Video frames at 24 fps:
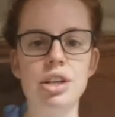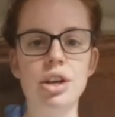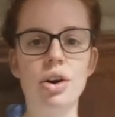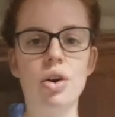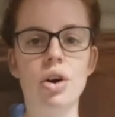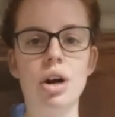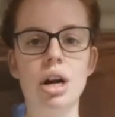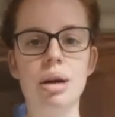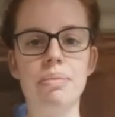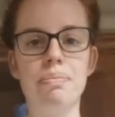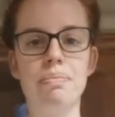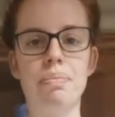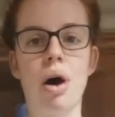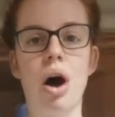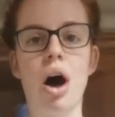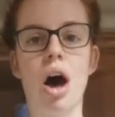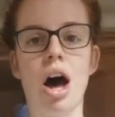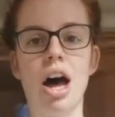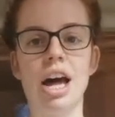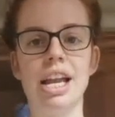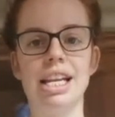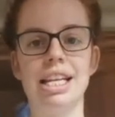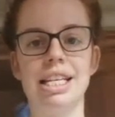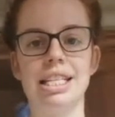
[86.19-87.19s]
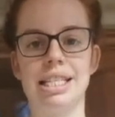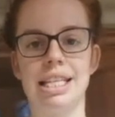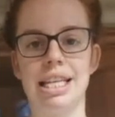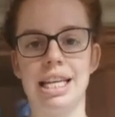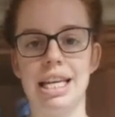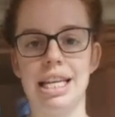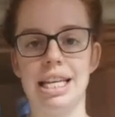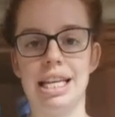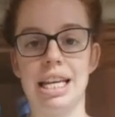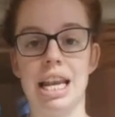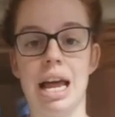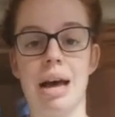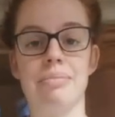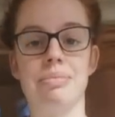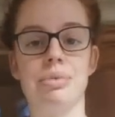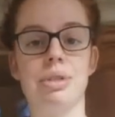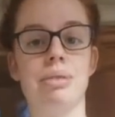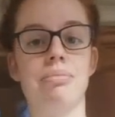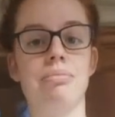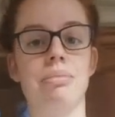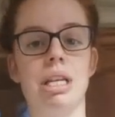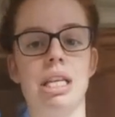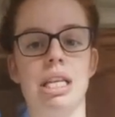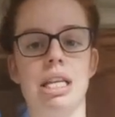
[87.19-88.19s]
your pot is heated up to
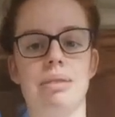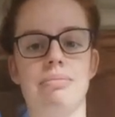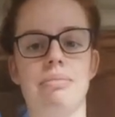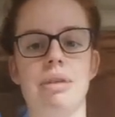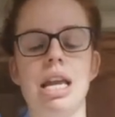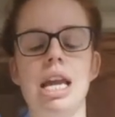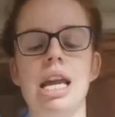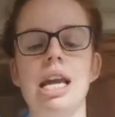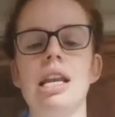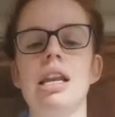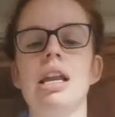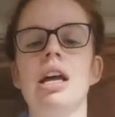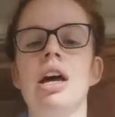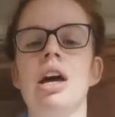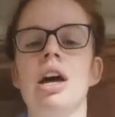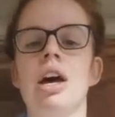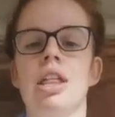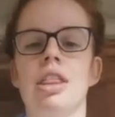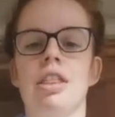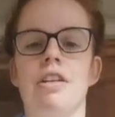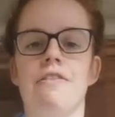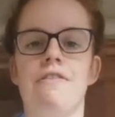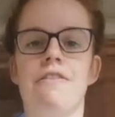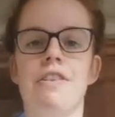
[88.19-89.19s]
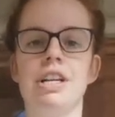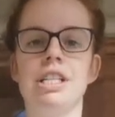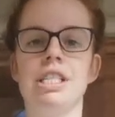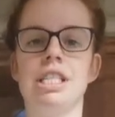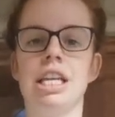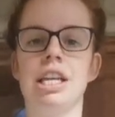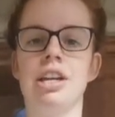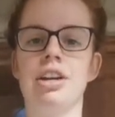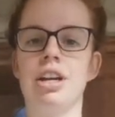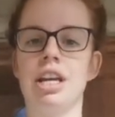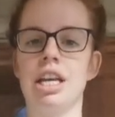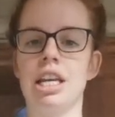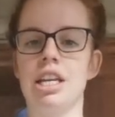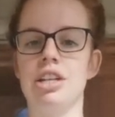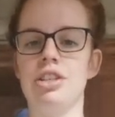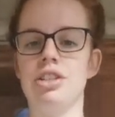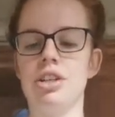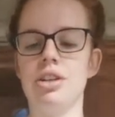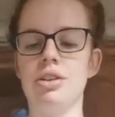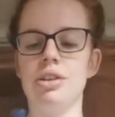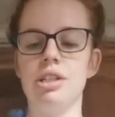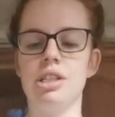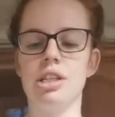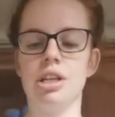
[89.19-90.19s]
medium heat, the first thing you're going to
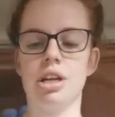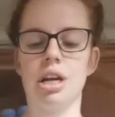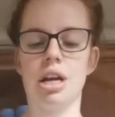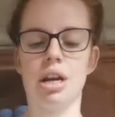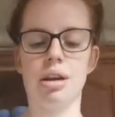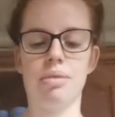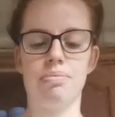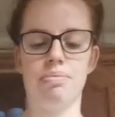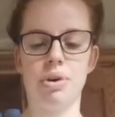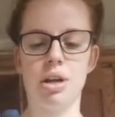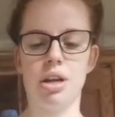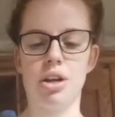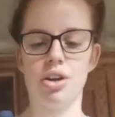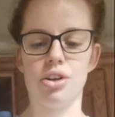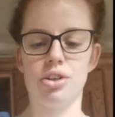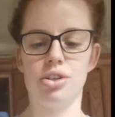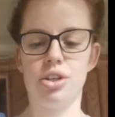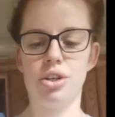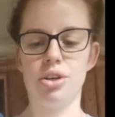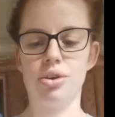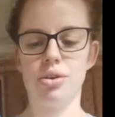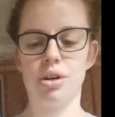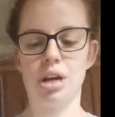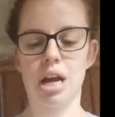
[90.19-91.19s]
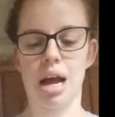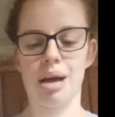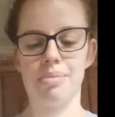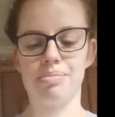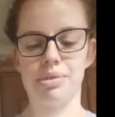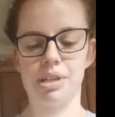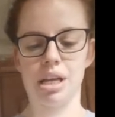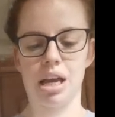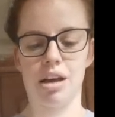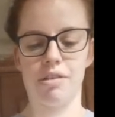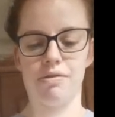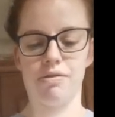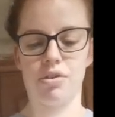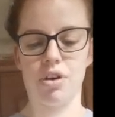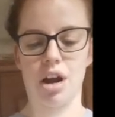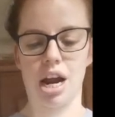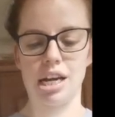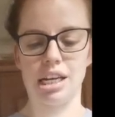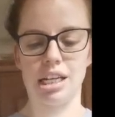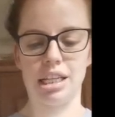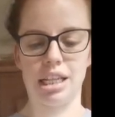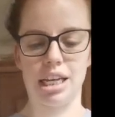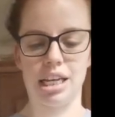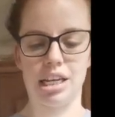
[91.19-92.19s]
do is you're going to put your 2 cups of
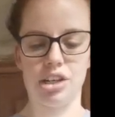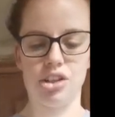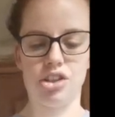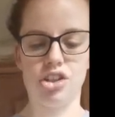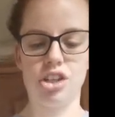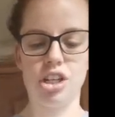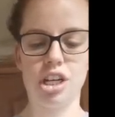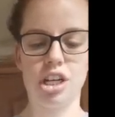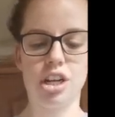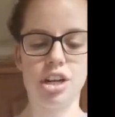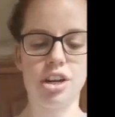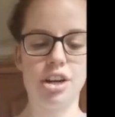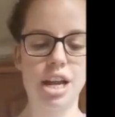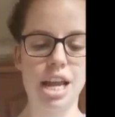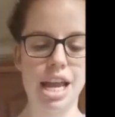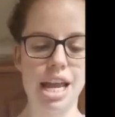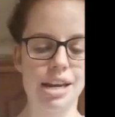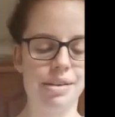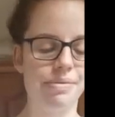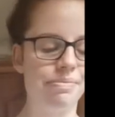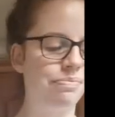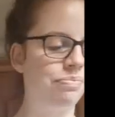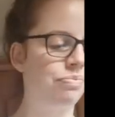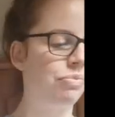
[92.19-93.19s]
granulated sugar in.